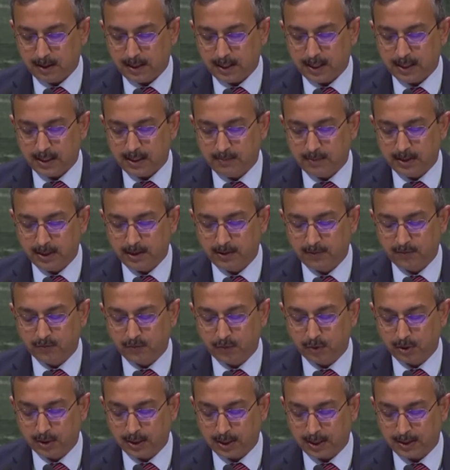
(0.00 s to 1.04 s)
any
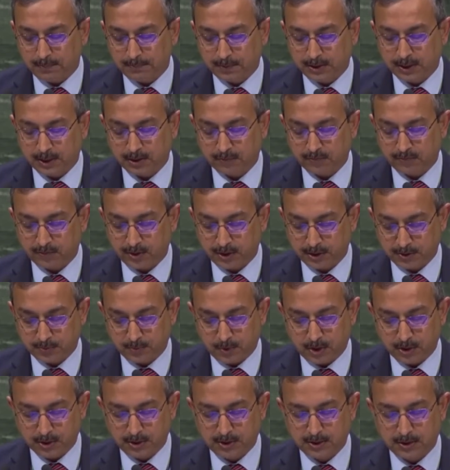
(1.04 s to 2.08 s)
meaningful collective
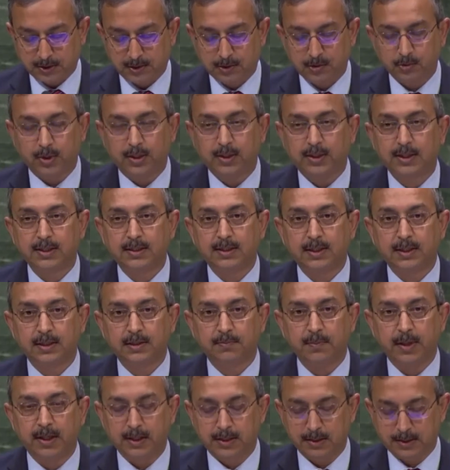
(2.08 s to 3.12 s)
response to address
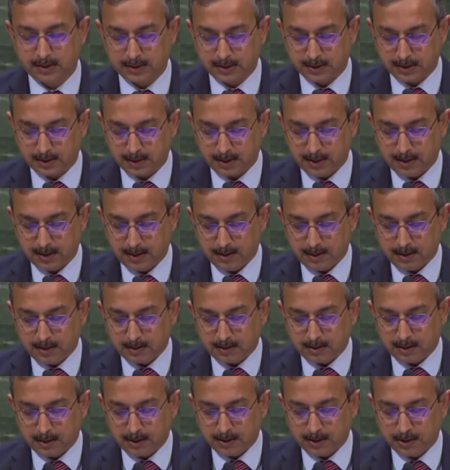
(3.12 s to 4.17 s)
this menace
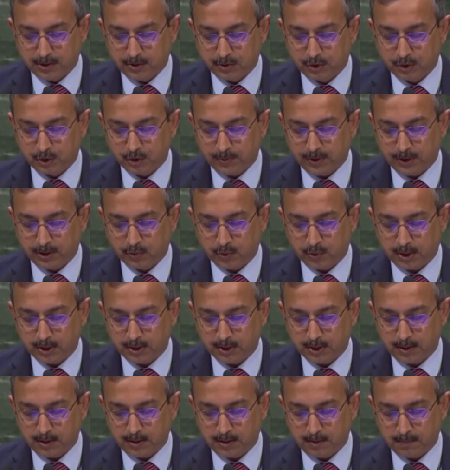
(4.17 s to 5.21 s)
continues to be
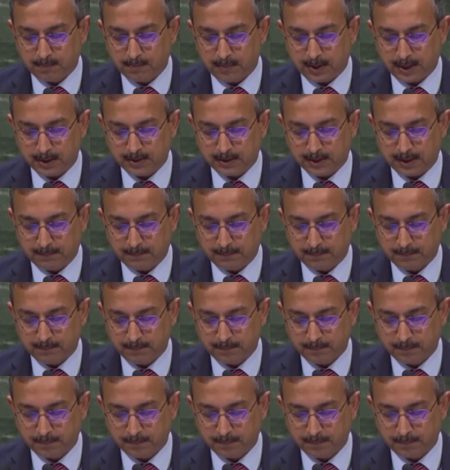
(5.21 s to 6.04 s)
thwarted by some.